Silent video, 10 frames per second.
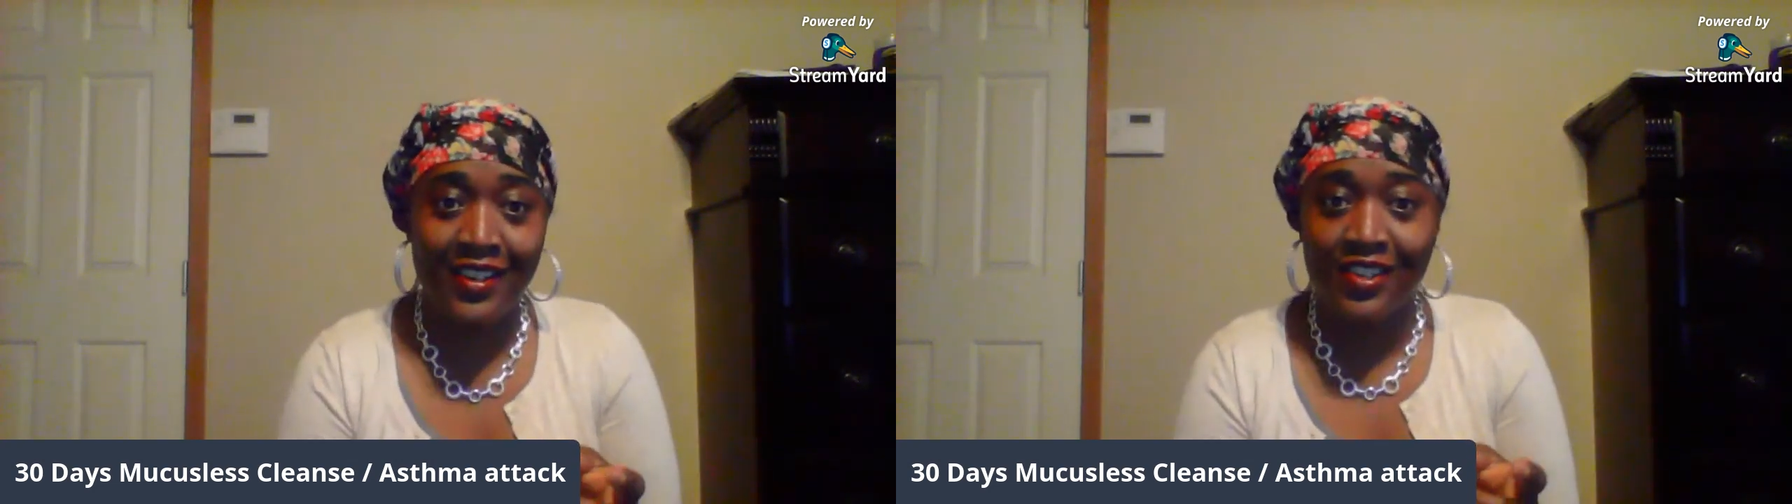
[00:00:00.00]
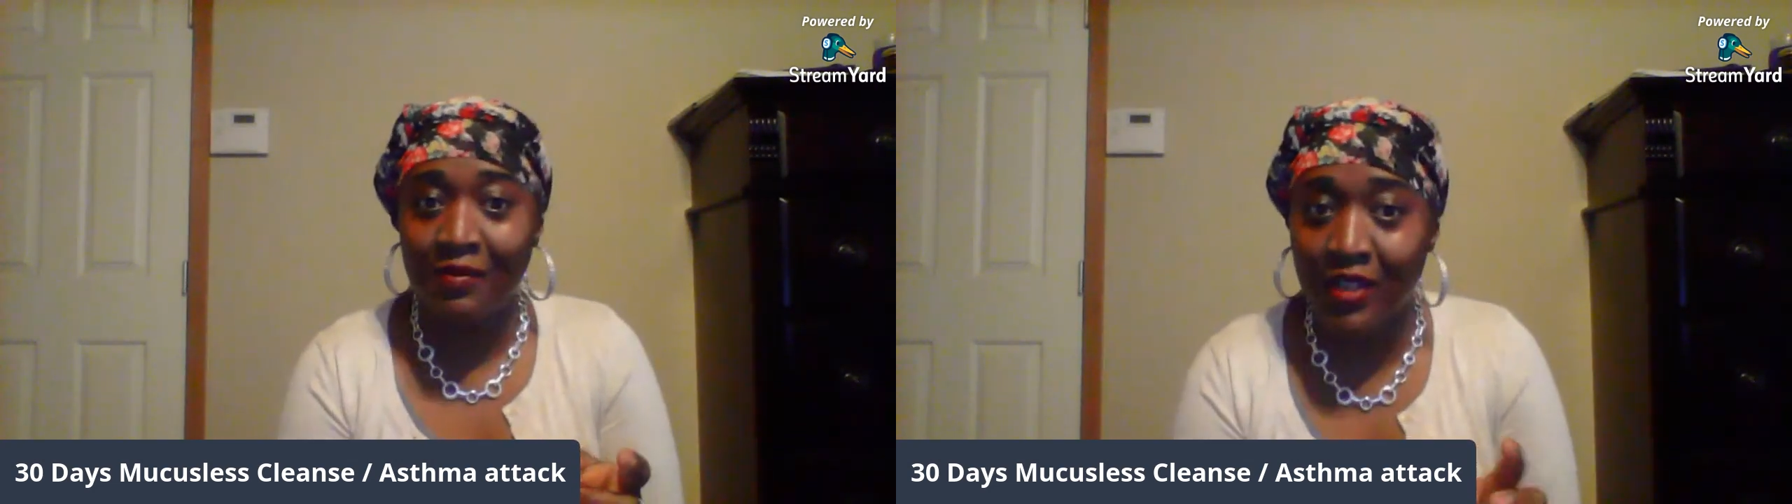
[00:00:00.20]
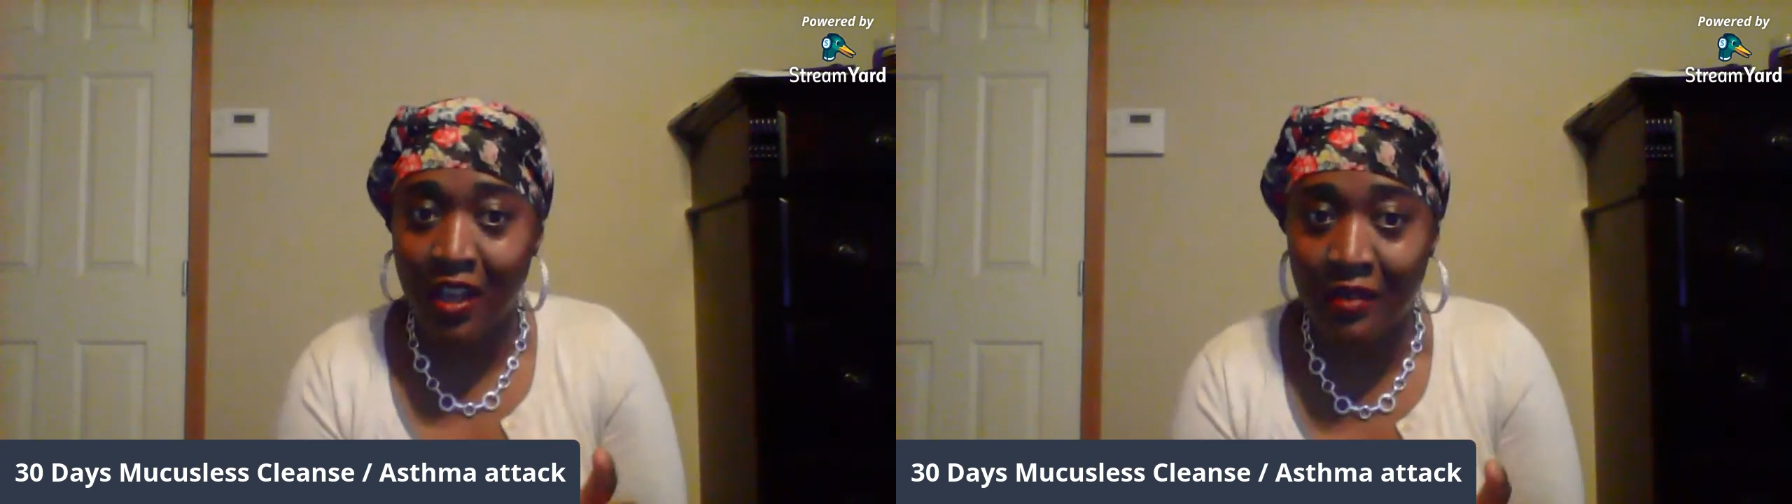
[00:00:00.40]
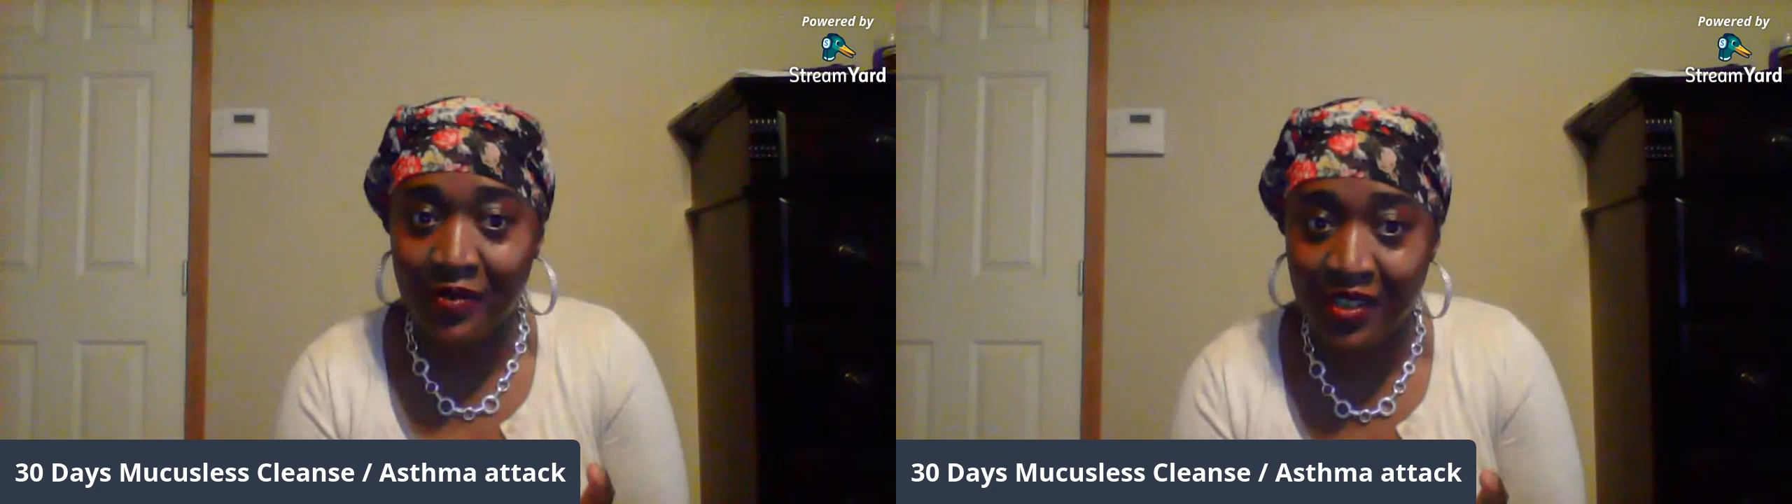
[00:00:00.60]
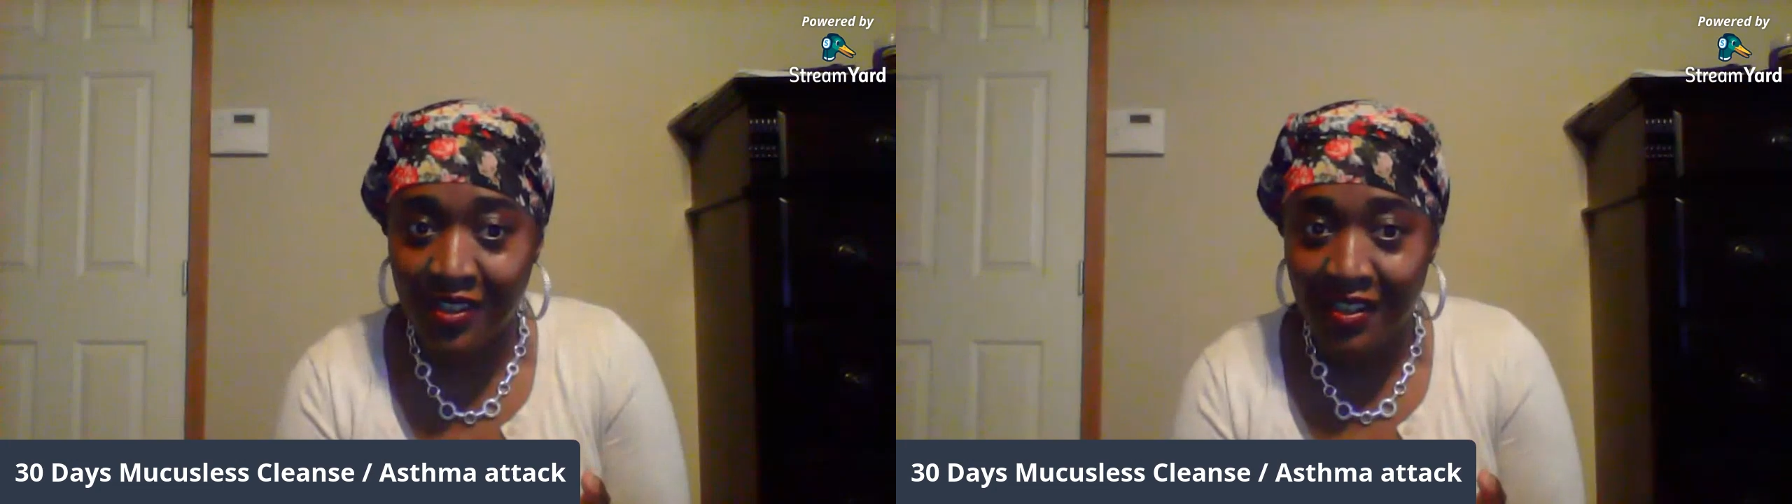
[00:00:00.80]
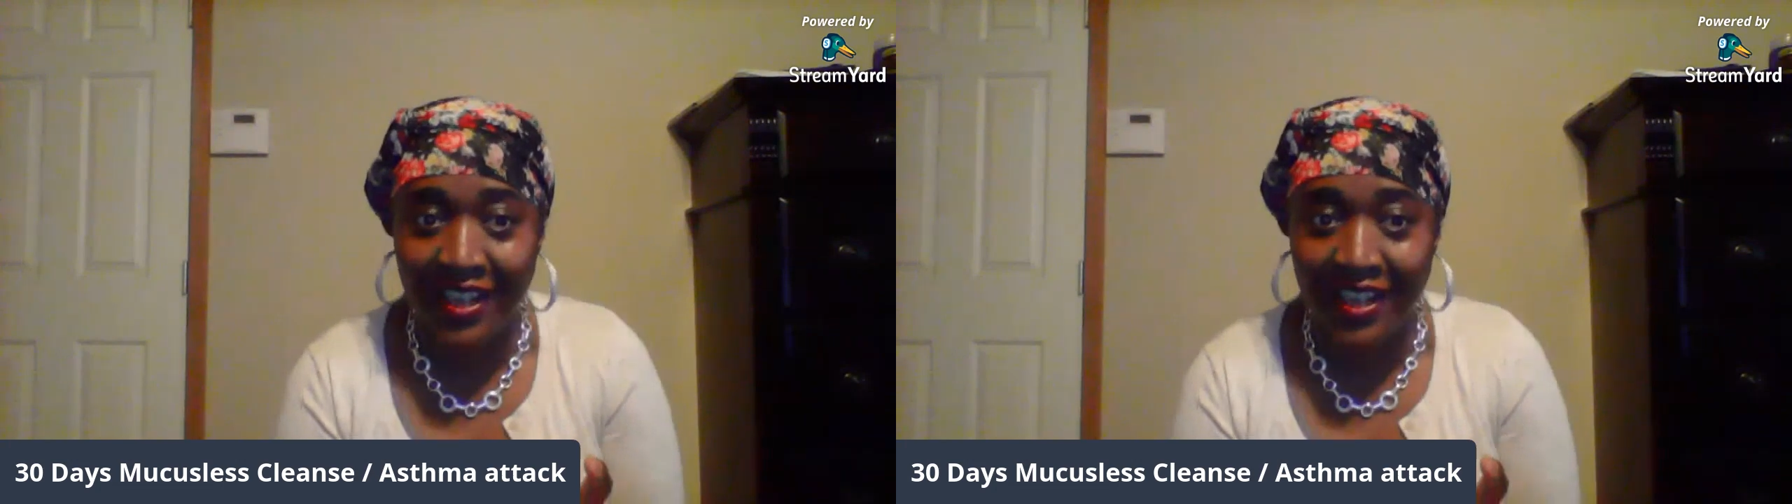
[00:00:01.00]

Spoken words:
Sometimes.